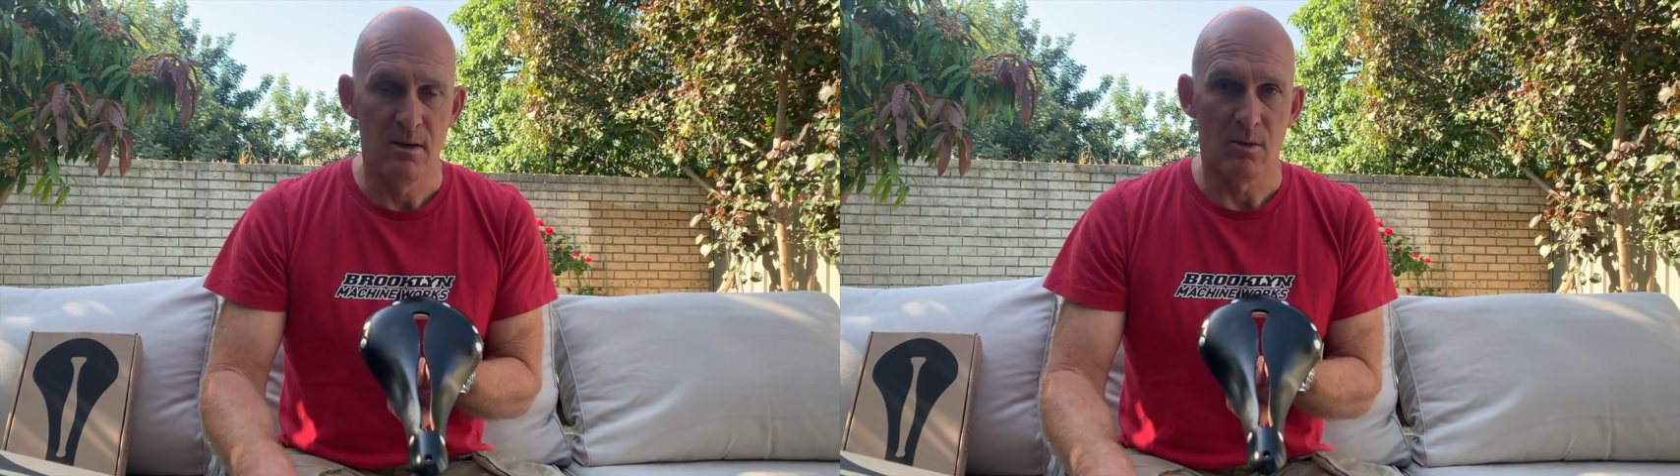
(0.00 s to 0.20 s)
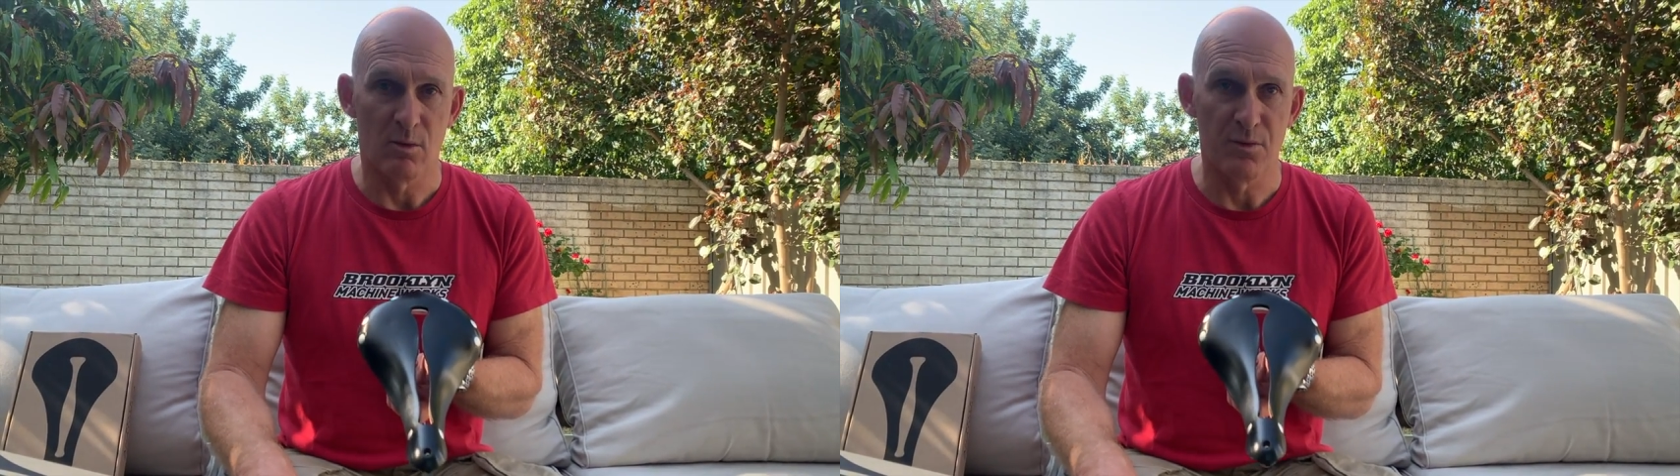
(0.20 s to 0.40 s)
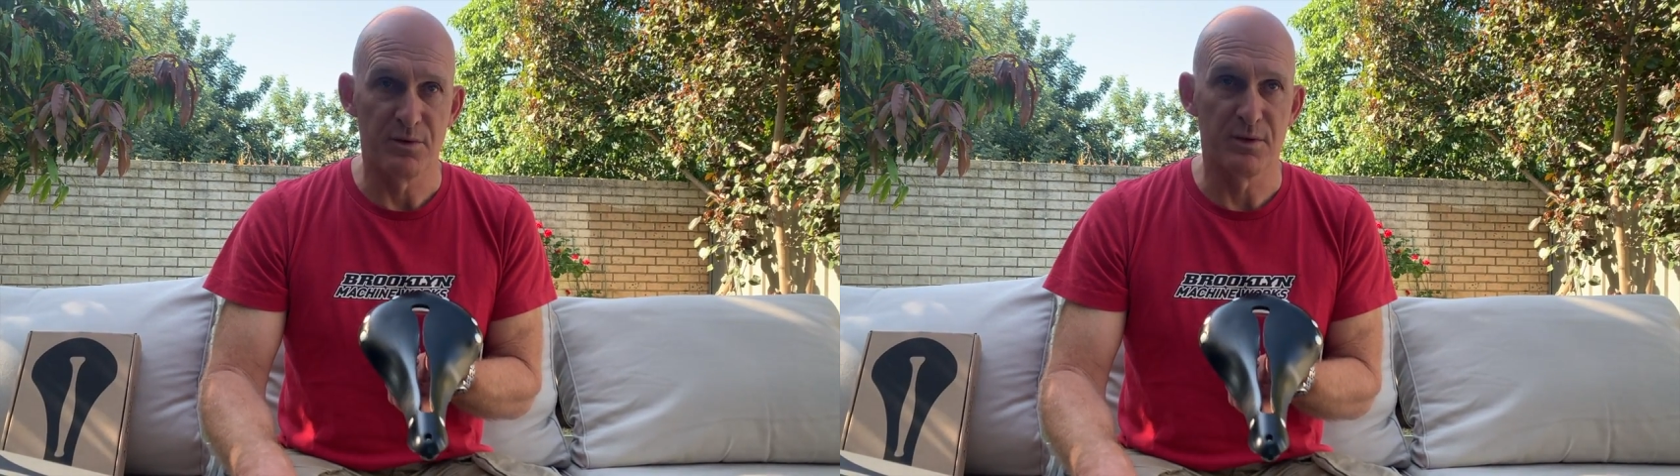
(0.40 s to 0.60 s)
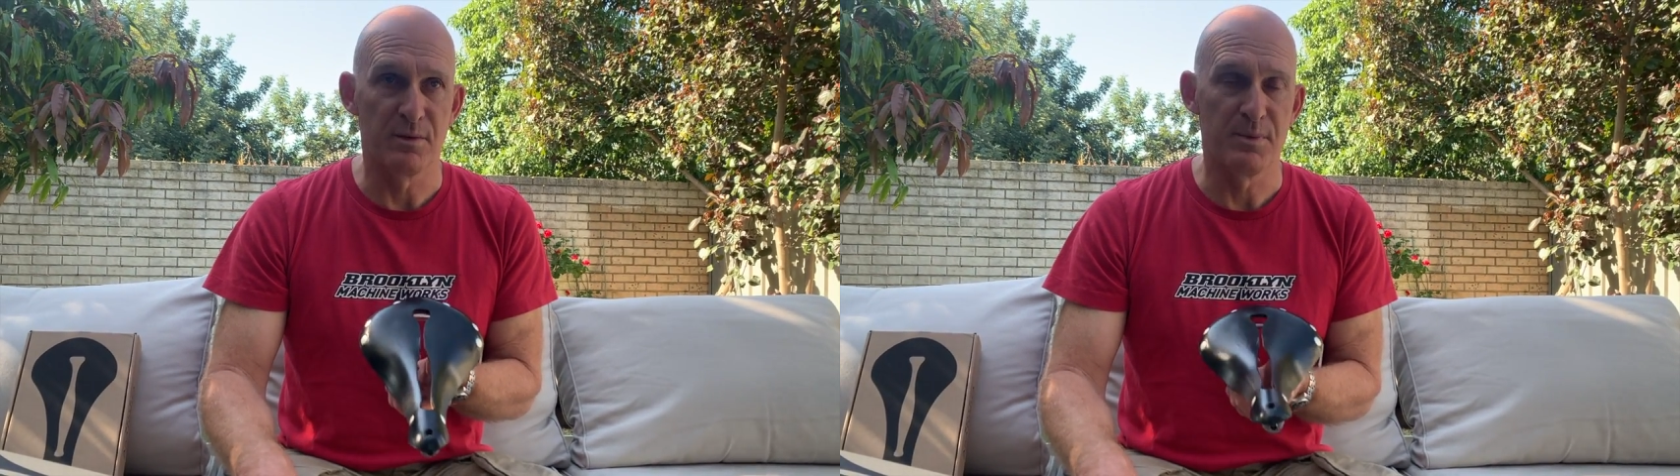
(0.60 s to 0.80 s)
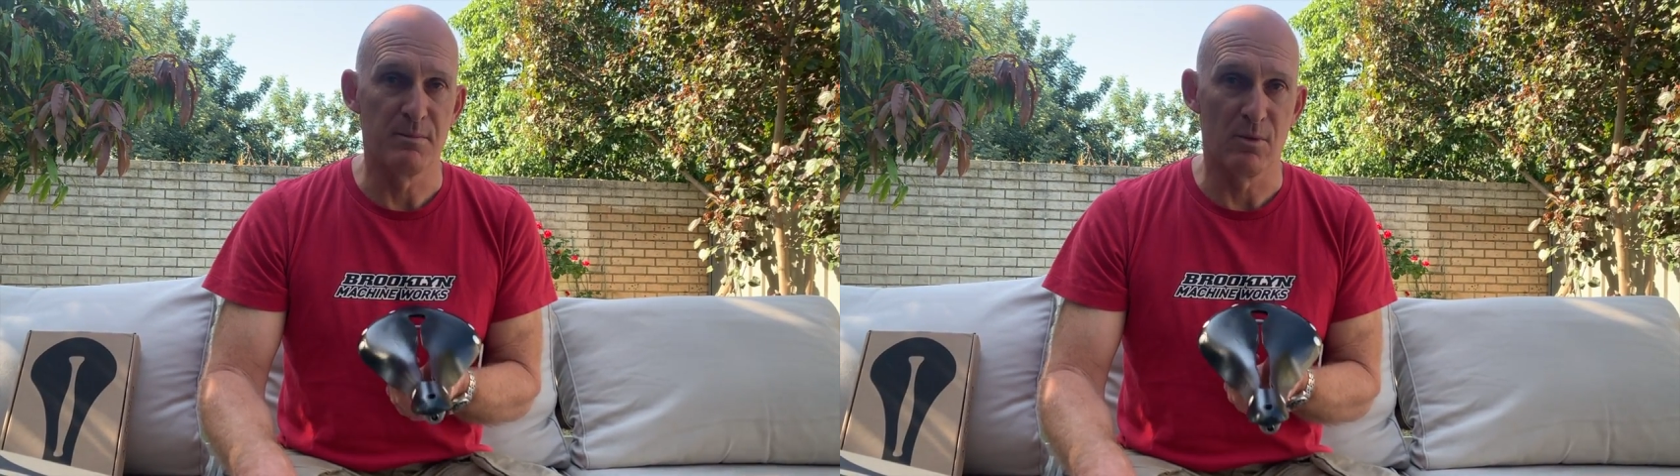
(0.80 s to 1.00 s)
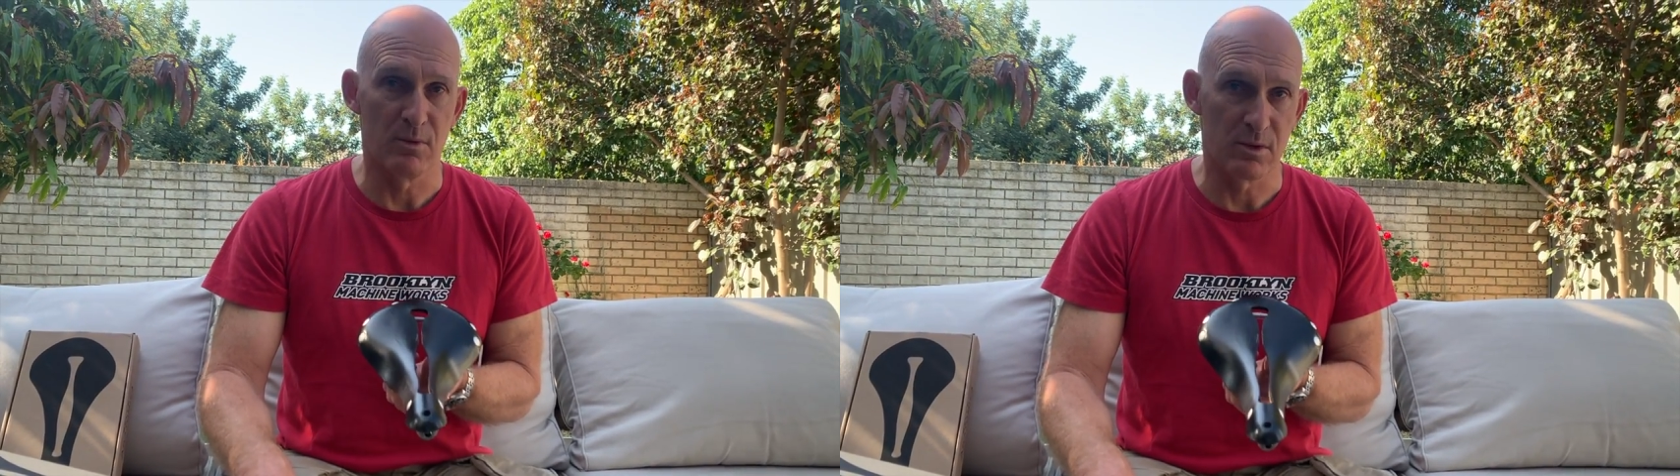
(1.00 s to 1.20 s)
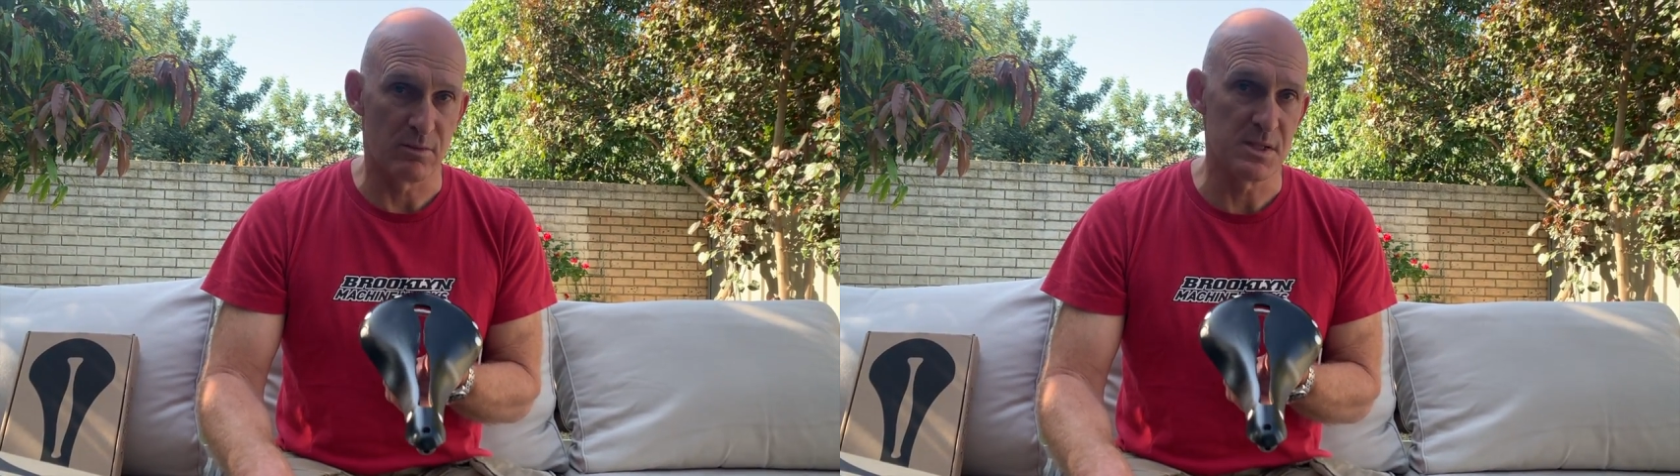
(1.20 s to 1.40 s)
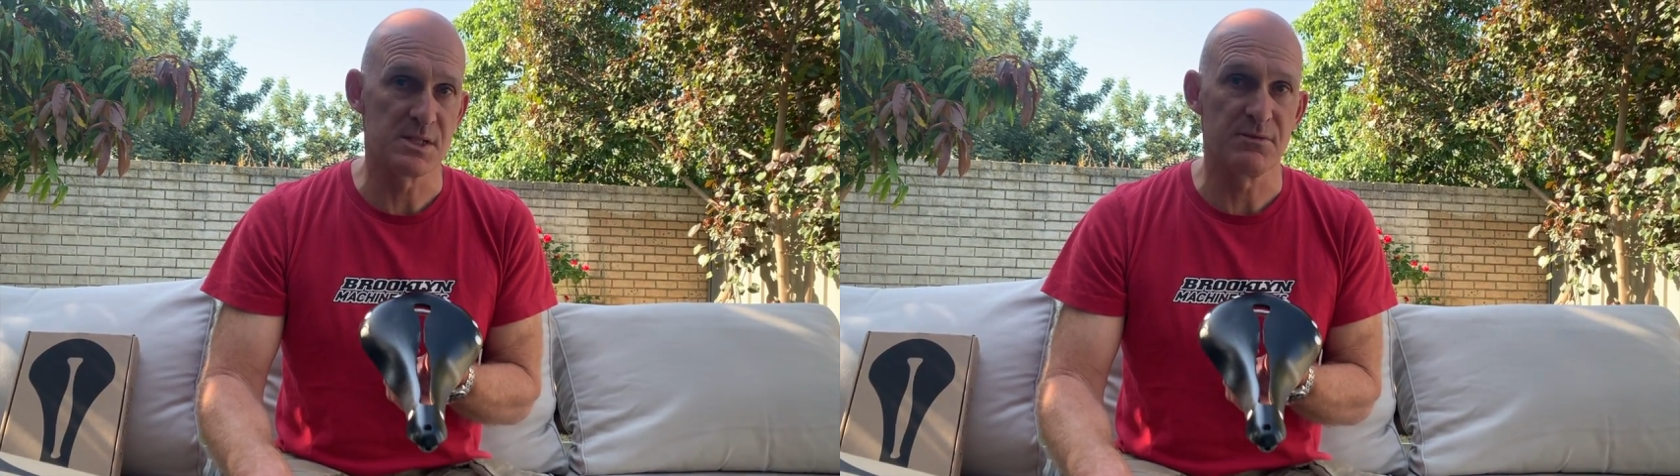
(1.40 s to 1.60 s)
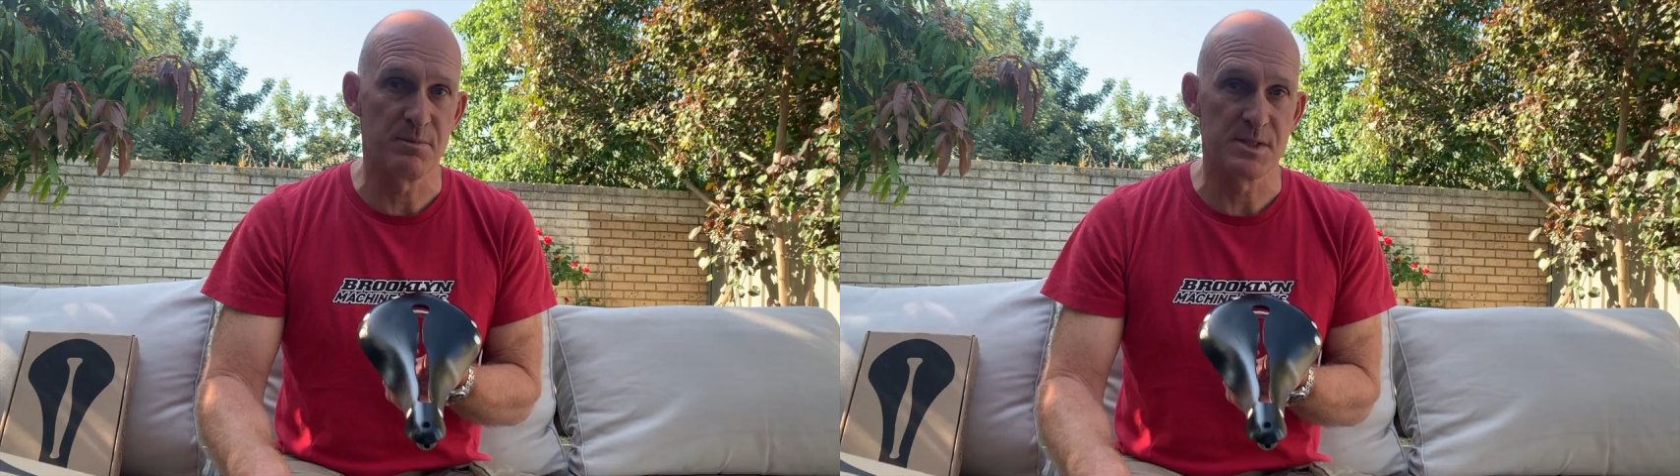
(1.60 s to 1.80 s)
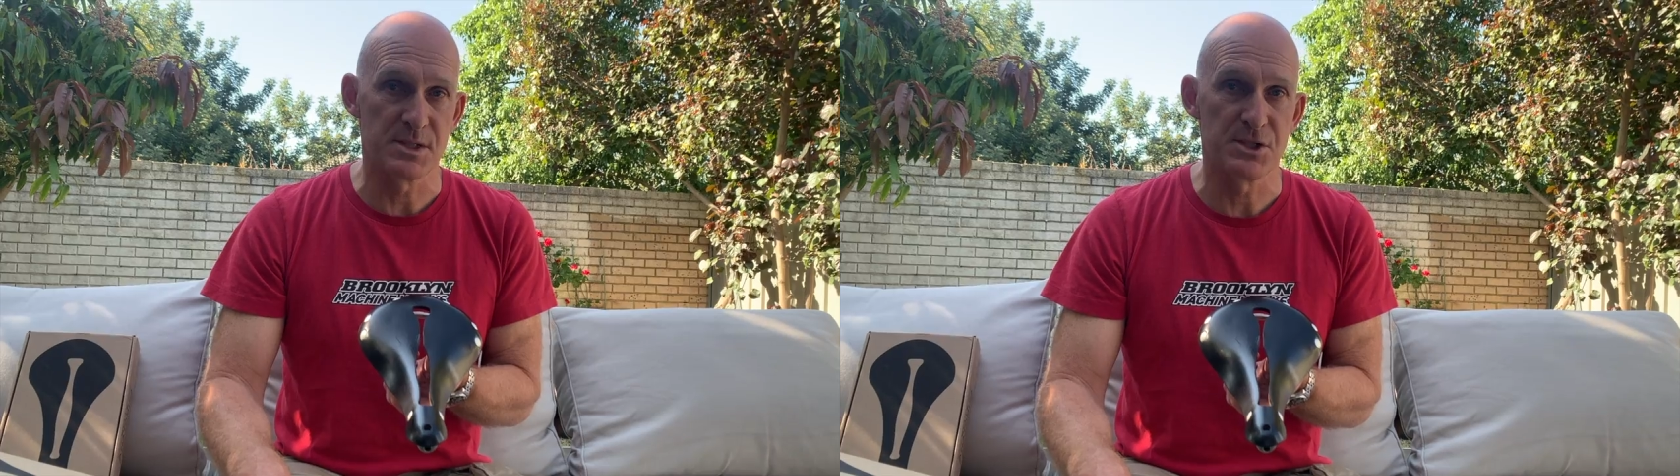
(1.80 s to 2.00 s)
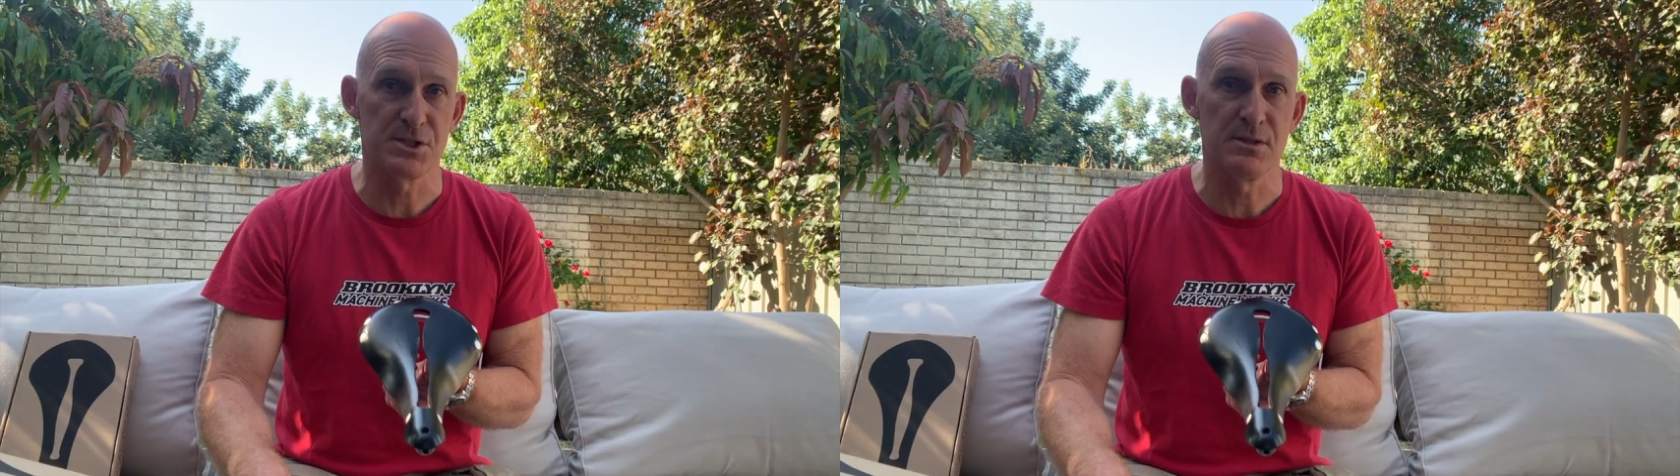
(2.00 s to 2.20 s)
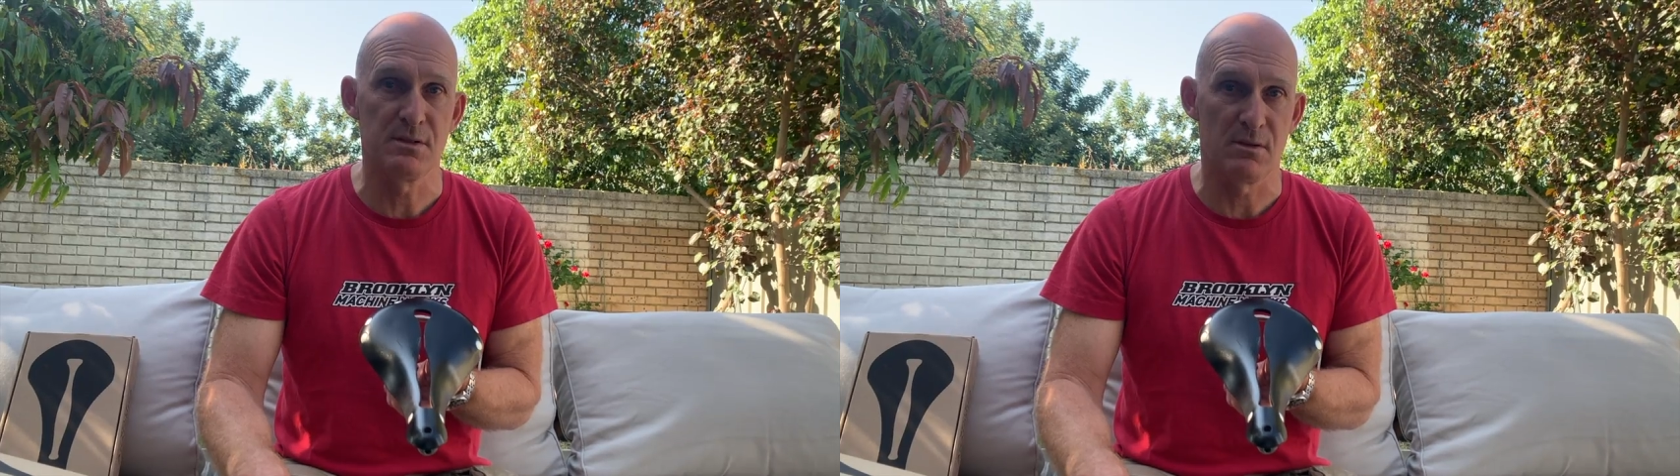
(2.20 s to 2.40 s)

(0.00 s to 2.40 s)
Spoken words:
Or if you're in a bit more aggressive position